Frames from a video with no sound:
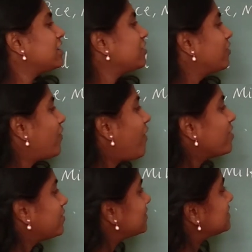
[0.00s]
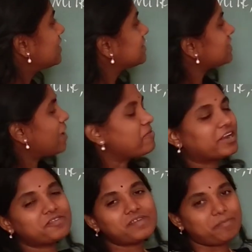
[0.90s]
all those things come
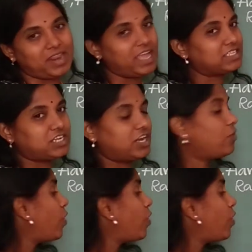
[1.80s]
under feminine gender.